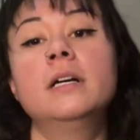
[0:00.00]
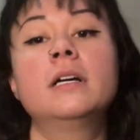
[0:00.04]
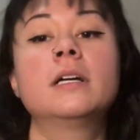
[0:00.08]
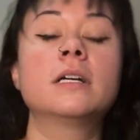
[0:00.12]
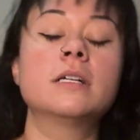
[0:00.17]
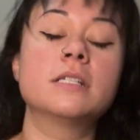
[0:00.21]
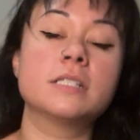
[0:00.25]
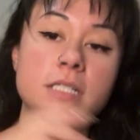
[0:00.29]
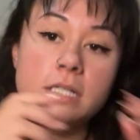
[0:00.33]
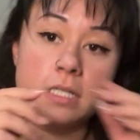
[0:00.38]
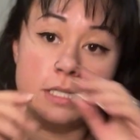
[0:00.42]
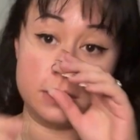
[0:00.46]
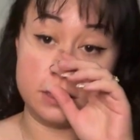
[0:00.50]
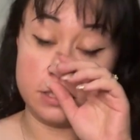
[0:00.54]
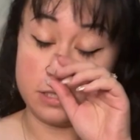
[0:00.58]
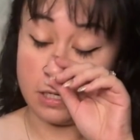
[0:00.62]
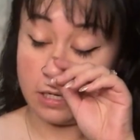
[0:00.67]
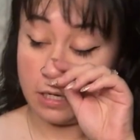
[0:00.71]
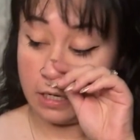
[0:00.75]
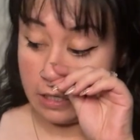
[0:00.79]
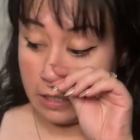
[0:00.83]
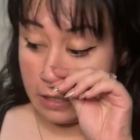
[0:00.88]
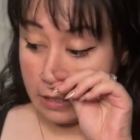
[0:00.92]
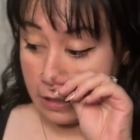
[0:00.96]
because it's
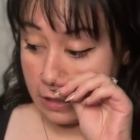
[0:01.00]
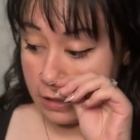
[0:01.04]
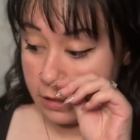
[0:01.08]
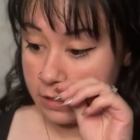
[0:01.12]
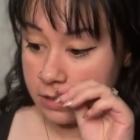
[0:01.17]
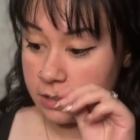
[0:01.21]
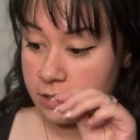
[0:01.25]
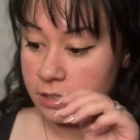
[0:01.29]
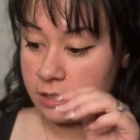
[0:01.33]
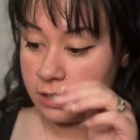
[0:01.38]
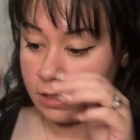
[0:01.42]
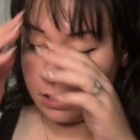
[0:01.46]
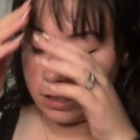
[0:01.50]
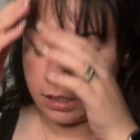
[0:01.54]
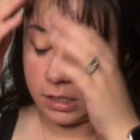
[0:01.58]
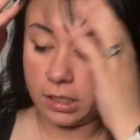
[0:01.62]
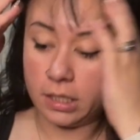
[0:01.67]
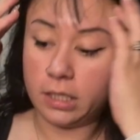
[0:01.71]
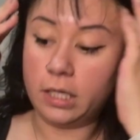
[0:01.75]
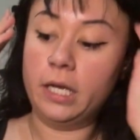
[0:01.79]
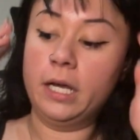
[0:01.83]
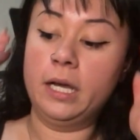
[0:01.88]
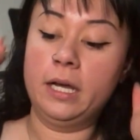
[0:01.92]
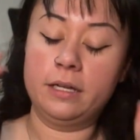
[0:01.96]
hot
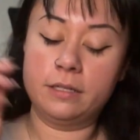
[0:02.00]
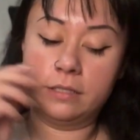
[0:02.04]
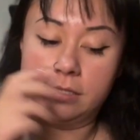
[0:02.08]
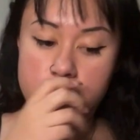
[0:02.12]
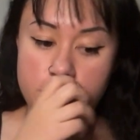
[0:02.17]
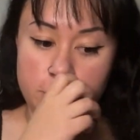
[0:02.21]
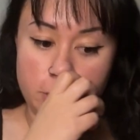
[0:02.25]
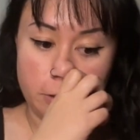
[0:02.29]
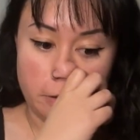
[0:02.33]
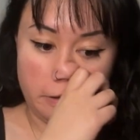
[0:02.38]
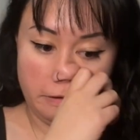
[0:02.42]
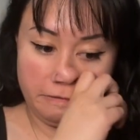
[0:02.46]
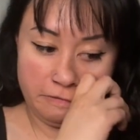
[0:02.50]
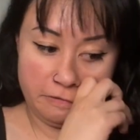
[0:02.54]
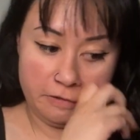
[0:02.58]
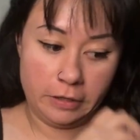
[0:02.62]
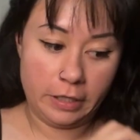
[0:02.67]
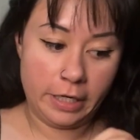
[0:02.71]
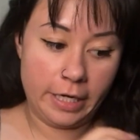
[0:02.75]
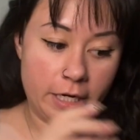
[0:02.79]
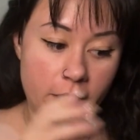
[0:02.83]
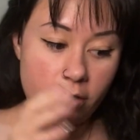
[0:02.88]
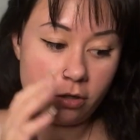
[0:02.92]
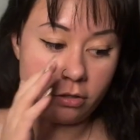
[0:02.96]
and it has
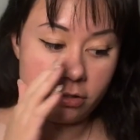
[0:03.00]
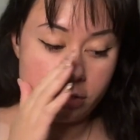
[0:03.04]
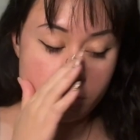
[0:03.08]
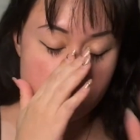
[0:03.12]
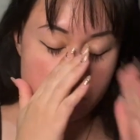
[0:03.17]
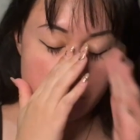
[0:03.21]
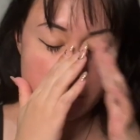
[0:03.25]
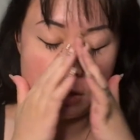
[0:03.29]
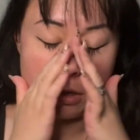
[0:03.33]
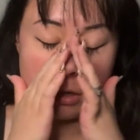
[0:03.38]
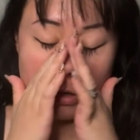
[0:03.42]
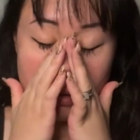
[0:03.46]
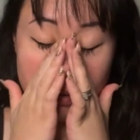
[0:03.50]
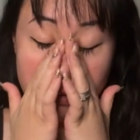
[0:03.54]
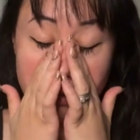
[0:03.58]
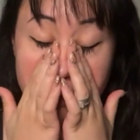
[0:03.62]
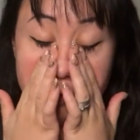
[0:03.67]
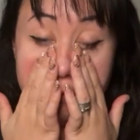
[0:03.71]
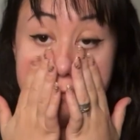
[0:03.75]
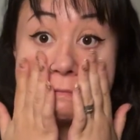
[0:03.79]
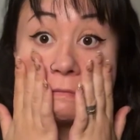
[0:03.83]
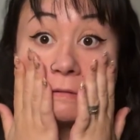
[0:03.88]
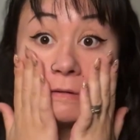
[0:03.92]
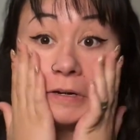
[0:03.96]
tofu hairs all
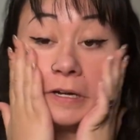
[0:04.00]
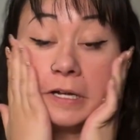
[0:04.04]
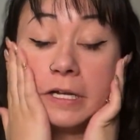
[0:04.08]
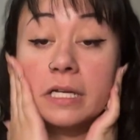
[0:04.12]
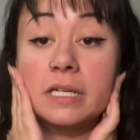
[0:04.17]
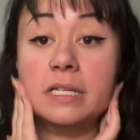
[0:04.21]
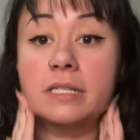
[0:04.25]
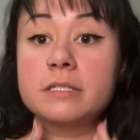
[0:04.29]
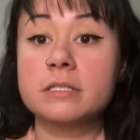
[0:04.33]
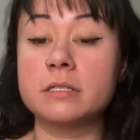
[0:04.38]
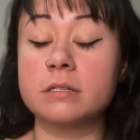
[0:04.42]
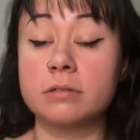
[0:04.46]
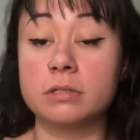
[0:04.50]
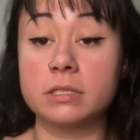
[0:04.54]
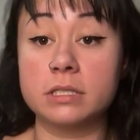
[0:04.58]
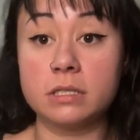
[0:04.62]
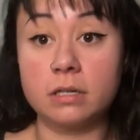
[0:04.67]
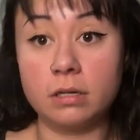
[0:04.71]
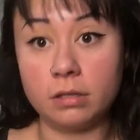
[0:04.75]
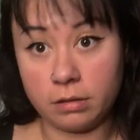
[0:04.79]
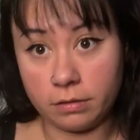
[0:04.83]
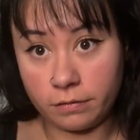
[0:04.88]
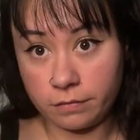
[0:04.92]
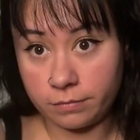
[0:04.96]
over it, so it's
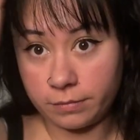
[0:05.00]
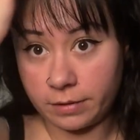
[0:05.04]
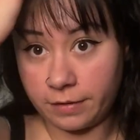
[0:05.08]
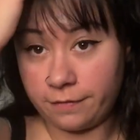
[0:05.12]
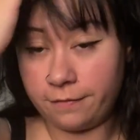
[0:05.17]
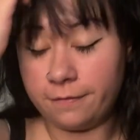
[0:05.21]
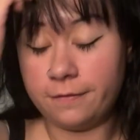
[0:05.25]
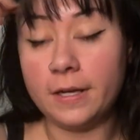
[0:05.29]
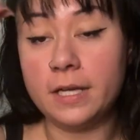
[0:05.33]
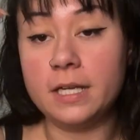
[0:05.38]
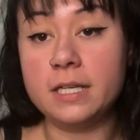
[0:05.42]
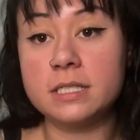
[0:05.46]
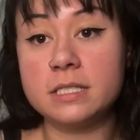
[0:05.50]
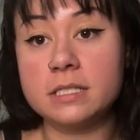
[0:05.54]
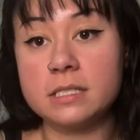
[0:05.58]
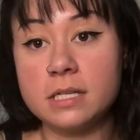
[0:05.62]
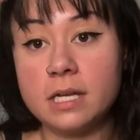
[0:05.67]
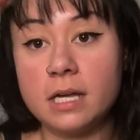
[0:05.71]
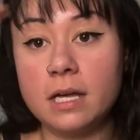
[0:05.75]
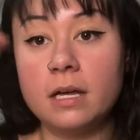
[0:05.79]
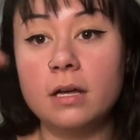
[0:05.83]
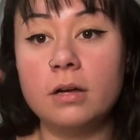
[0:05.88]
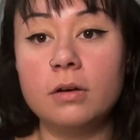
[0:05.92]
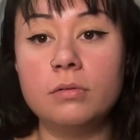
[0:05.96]
all over my face
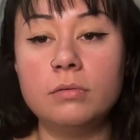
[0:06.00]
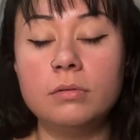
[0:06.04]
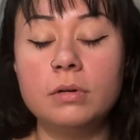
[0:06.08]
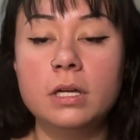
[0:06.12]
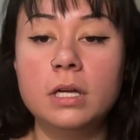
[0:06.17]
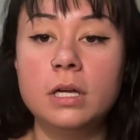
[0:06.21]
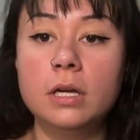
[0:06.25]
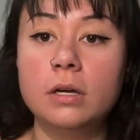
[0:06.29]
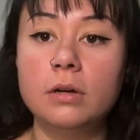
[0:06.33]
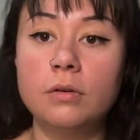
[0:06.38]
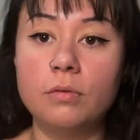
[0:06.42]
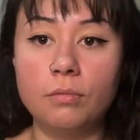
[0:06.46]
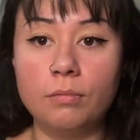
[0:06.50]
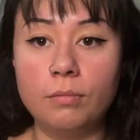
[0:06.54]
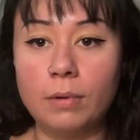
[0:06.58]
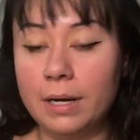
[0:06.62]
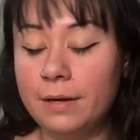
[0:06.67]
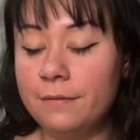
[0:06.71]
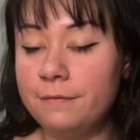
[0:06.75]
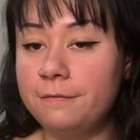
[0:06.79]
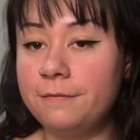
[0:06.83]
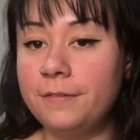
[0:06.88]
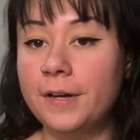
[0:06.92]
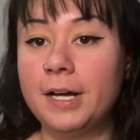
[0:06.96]
now.
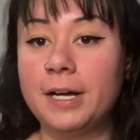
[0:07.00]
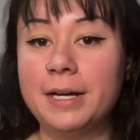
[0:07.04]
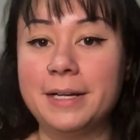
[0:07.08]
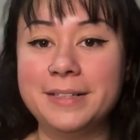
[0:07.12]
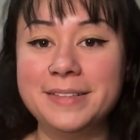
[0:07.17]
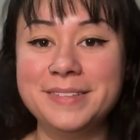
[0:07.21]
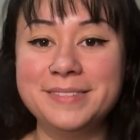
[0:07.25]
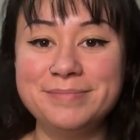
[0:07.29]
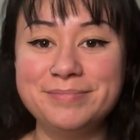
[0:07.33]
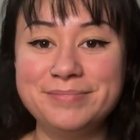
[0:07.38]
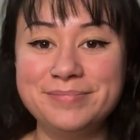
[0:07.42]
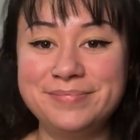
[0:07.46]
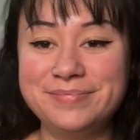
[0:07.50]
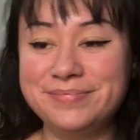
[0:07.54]
What fun.